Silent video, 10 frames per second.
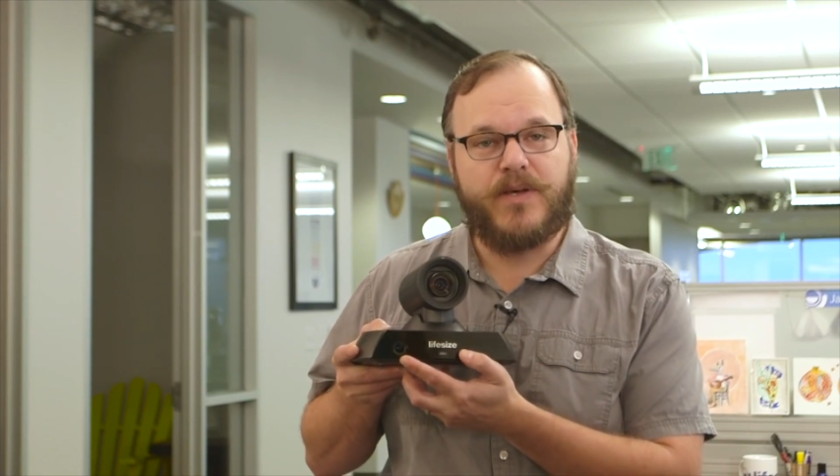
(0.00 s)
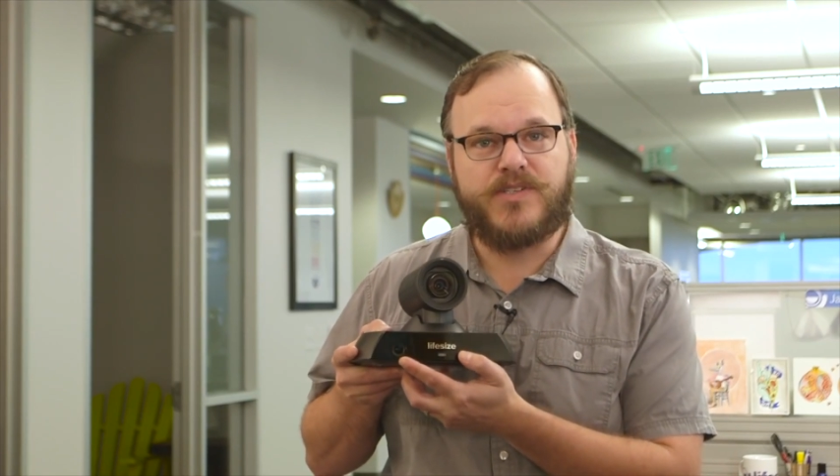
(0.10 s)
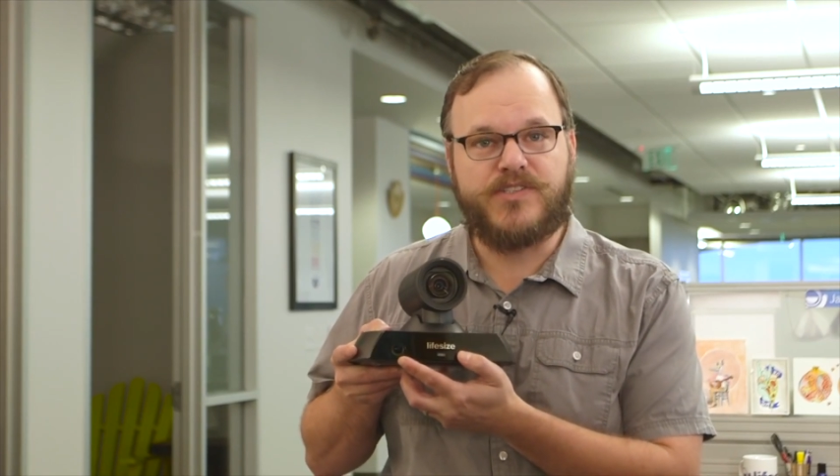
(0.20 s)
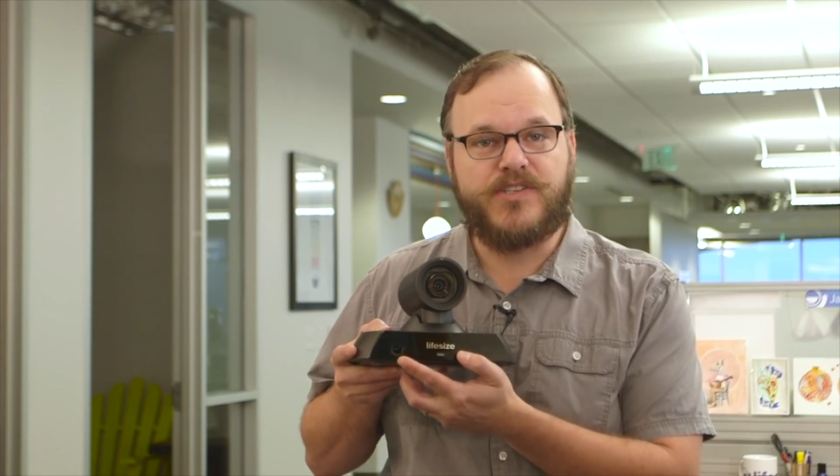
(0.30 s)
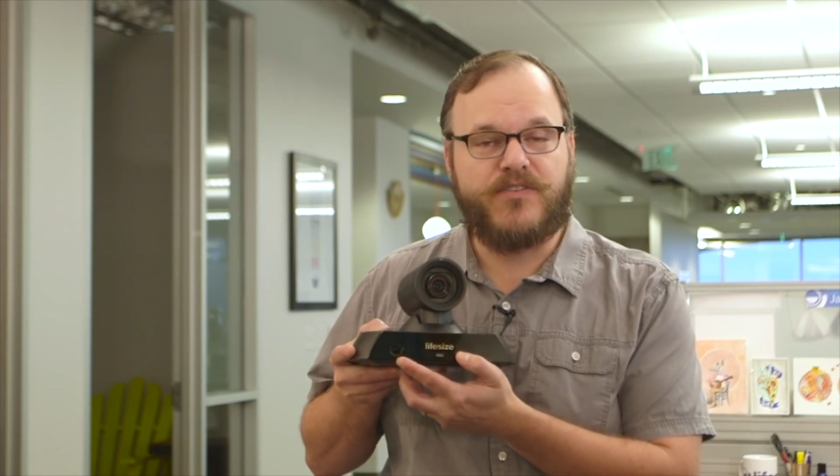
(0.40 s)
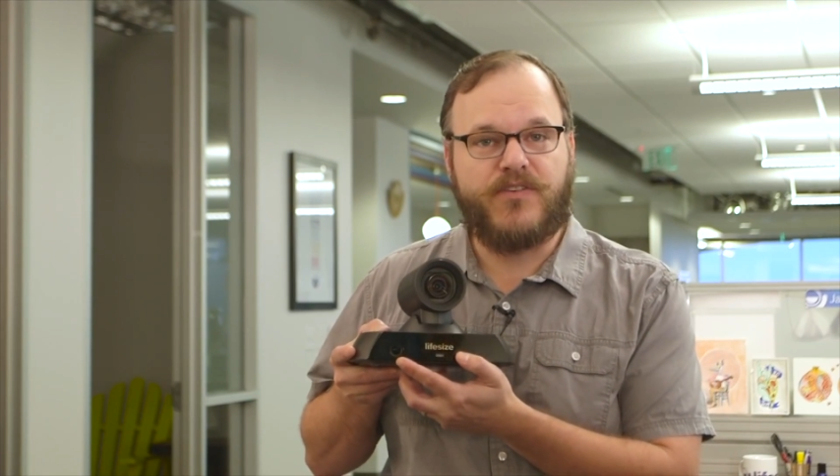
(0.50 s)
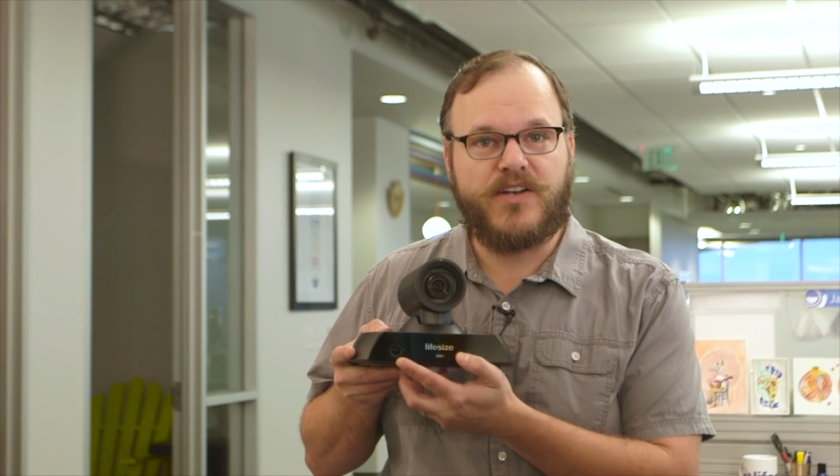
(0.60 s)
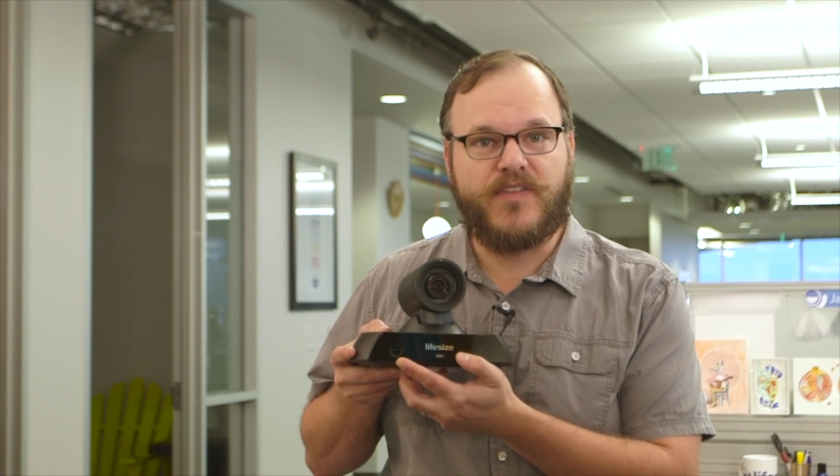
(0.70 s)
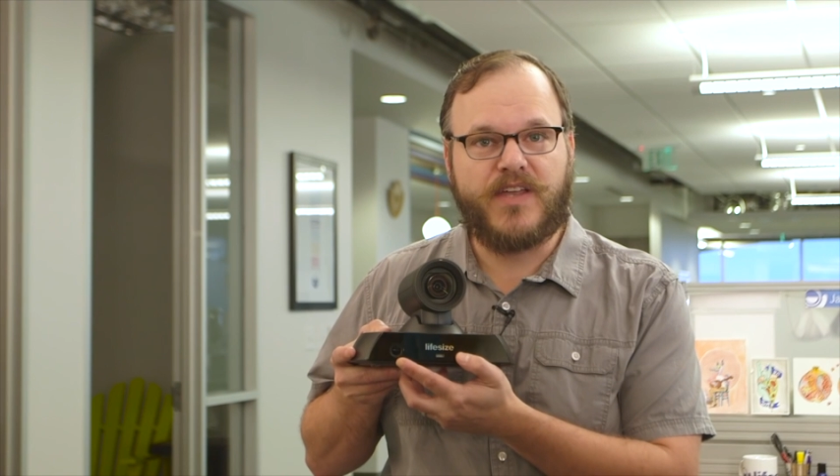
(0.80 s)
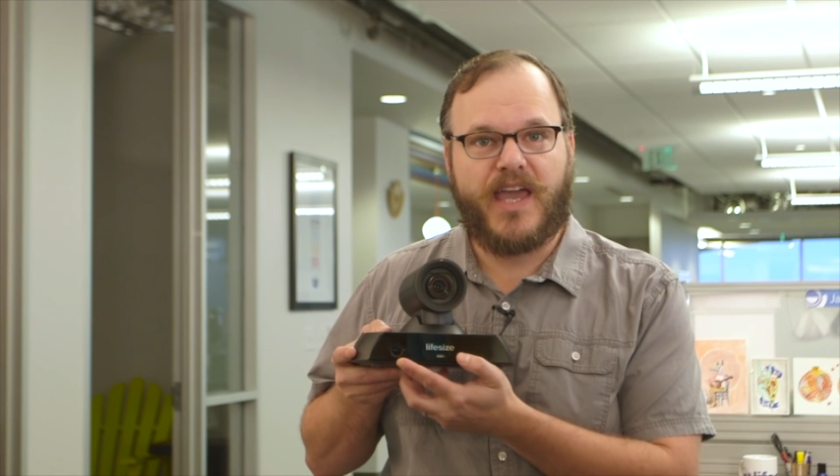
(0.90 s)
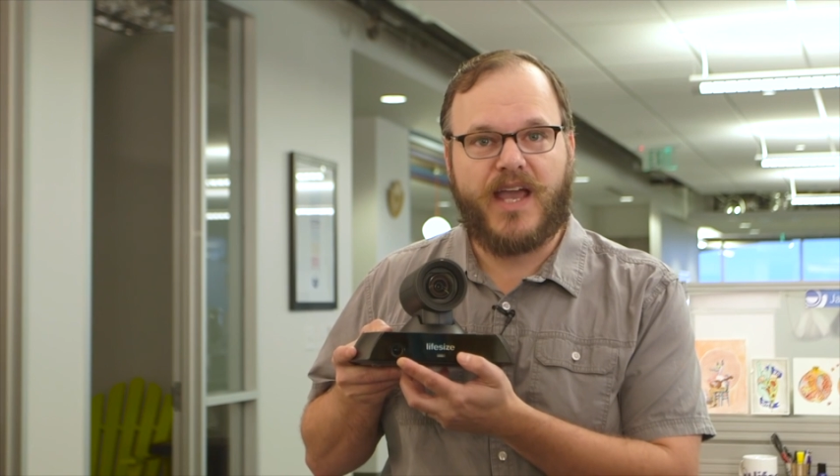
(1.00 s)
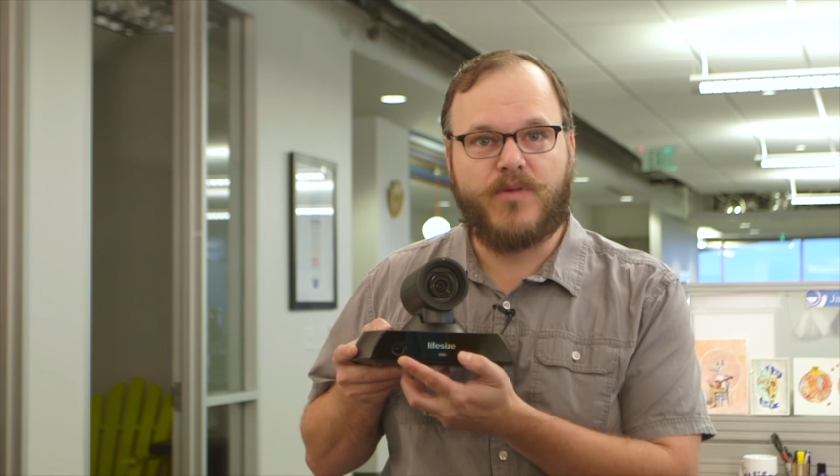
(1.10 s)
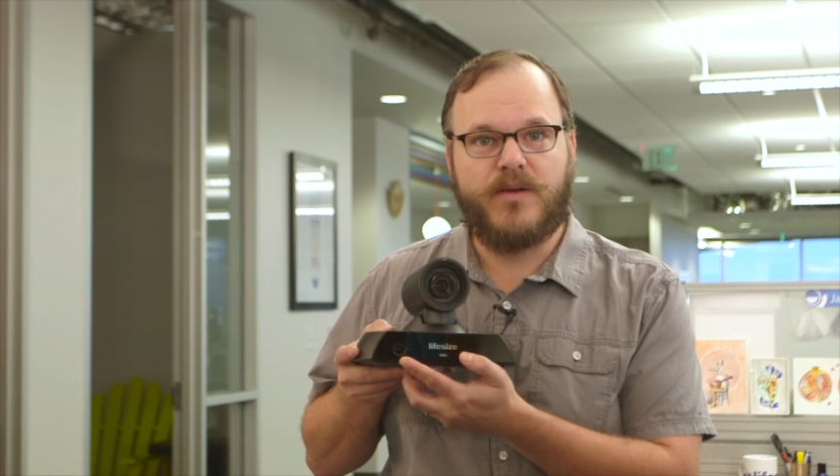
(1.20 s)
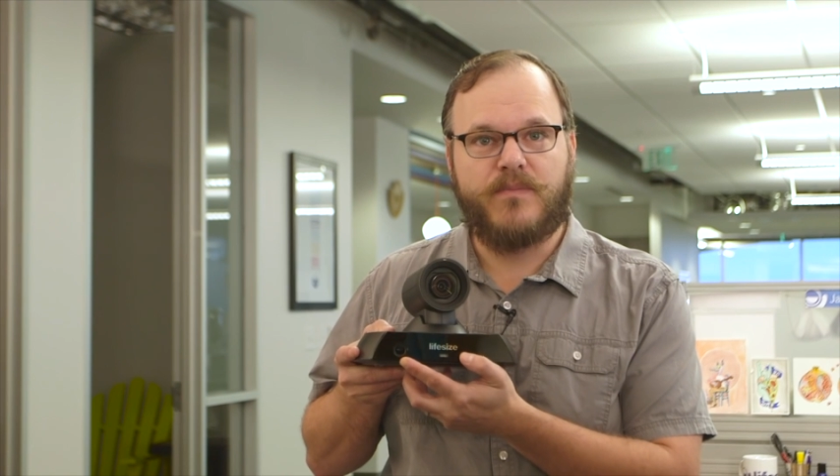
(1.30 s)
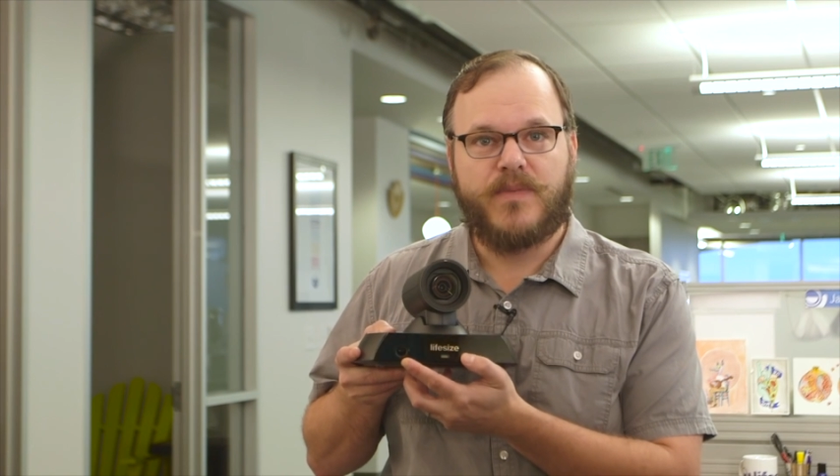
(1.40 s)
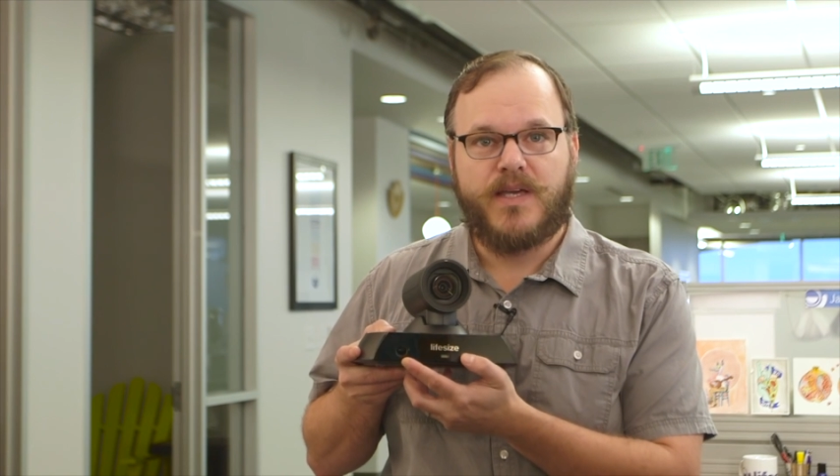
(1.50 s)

built into the front of the camera.